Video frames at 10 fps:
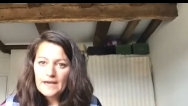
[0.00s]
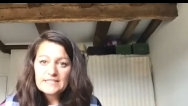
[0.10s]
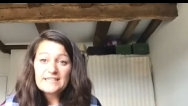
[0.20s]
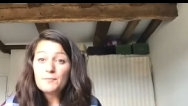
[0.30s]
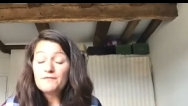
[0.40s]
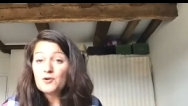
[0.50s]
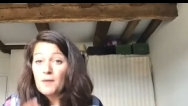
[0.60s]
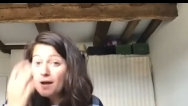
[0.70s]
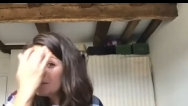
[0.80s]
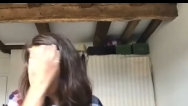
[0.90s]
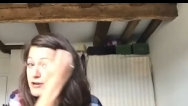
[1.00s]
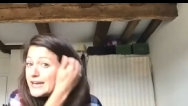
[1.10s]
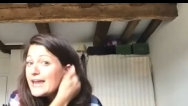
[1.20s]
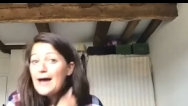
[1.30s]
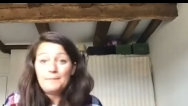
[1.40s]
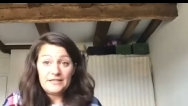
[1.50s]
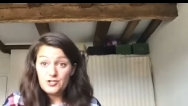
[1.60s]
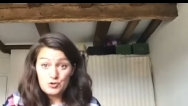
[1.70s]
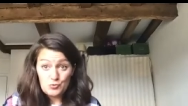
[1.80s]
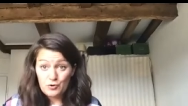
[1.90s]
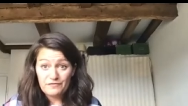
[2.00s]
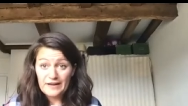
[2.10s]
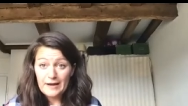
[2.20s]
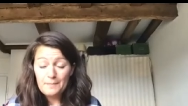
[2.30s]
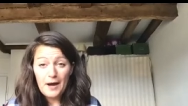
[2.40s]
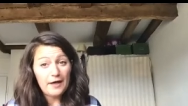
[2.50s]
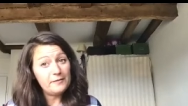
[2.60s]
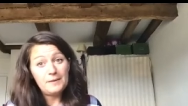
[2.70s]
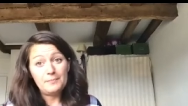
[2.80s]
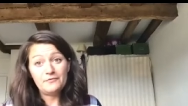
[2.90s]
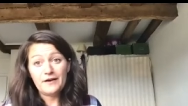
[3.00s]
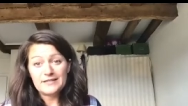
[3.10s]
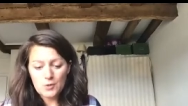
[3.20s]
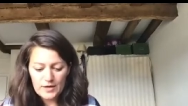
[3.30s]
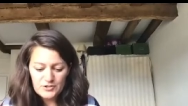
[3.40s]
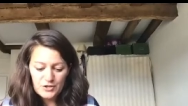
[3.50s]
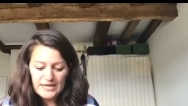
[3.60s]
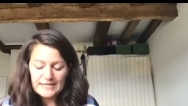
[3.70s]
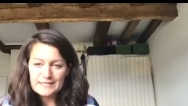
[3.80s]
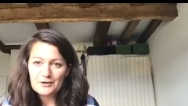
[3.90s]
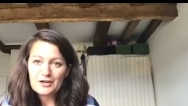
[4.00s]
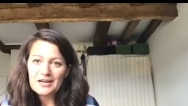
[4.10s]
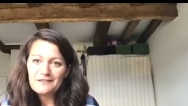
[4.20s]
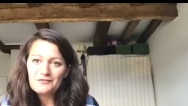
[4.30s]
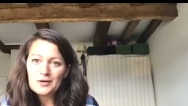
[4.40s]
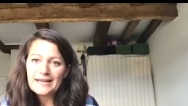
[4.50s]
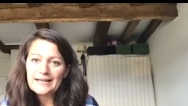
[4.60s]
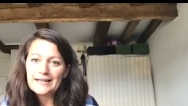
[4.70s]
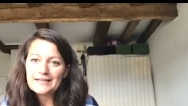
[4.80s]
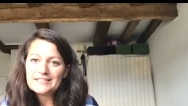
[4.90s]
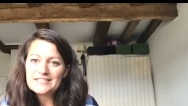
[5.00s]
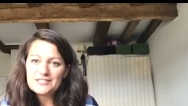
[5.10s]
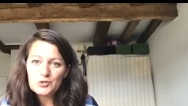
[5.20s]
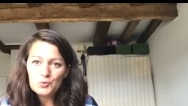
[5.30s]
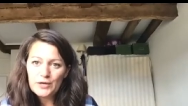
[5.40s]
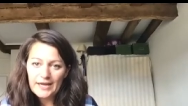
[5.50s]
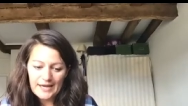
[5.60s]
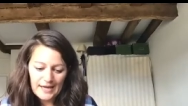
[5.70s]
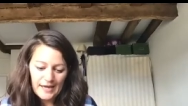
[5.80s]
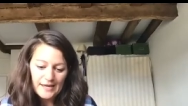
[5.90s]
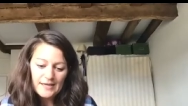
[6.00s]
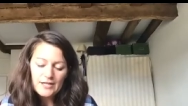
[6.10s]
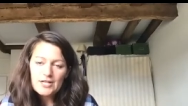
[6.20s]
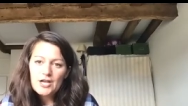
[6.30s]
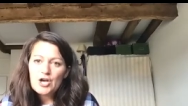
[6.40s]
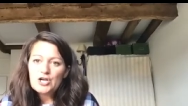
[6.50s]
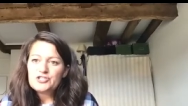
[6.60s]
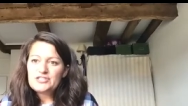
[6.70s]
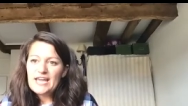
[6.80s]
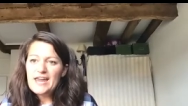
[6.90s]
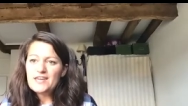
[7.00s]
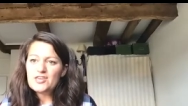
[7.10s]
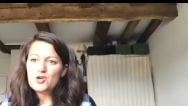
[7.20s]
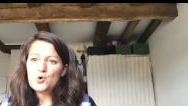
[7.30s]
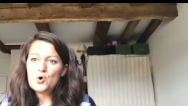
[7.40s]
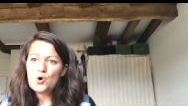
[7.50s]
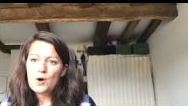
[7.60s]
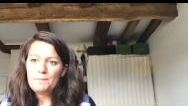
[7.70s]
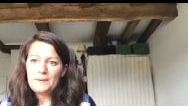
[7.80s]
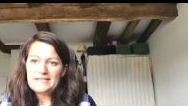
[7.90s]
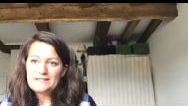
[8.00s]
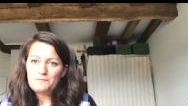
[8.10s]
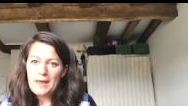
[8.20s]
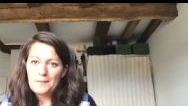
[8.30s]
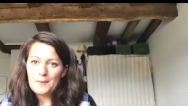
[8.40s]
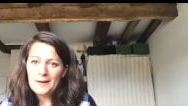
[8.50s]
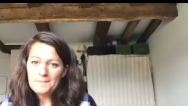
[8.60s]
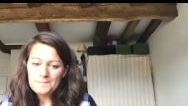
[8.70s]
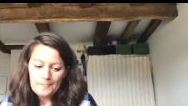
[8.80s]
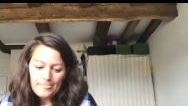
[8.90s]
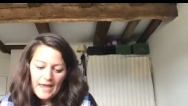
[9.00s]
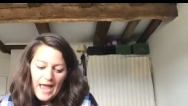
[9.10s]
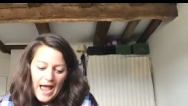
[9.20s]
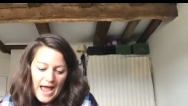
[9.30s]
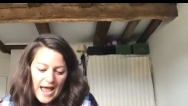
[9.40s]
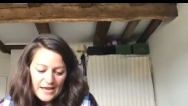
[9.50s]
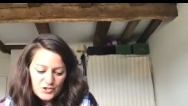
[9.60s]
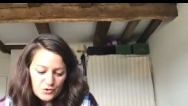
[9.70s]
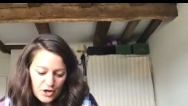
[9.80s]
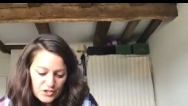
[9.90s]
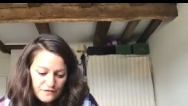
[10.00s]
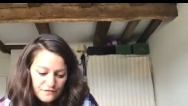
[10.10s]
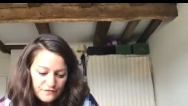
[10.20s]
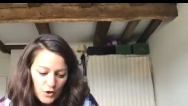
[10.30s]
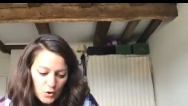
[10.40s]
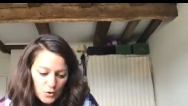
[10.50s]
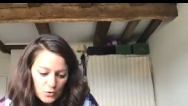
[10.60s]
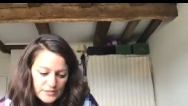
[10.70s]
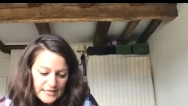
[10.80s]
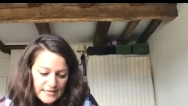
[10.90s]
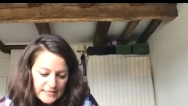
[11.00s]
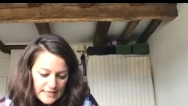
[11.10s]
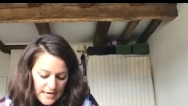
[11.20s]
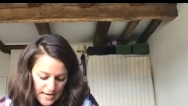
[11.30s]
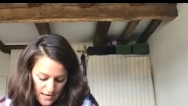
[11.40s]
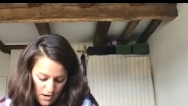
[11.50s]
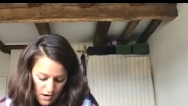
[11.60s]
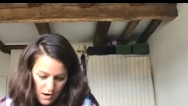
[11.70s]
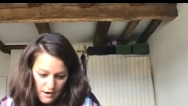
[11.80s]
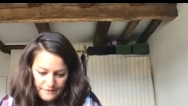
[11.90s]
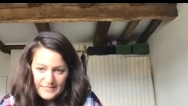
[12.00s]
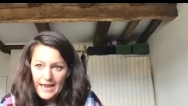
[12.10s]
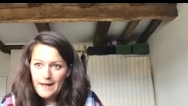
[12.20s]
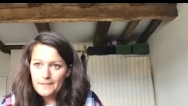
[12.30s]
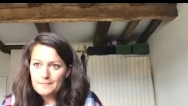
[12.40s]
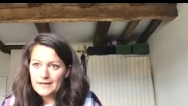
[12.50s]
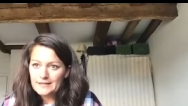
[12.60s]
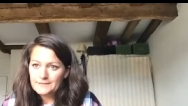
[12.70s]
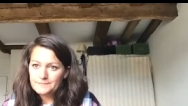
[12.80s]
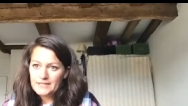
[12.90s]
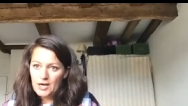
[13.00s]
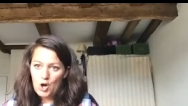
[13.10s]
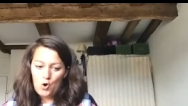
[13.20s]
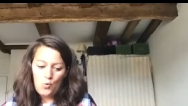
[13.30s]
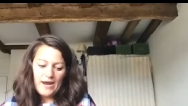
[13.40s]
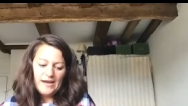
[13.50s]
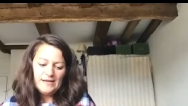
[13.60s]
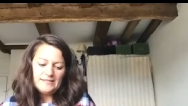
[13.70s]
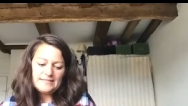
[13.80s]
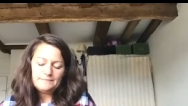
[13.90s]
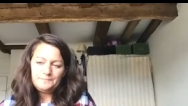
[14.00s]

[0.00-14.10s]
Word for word: Some of you might be really happy to draw a figure, but other people find it quite tricky. So I'm going to give you a little toolkit here. So take your piece of paper and you're going to fold it in half down the middle, long ways,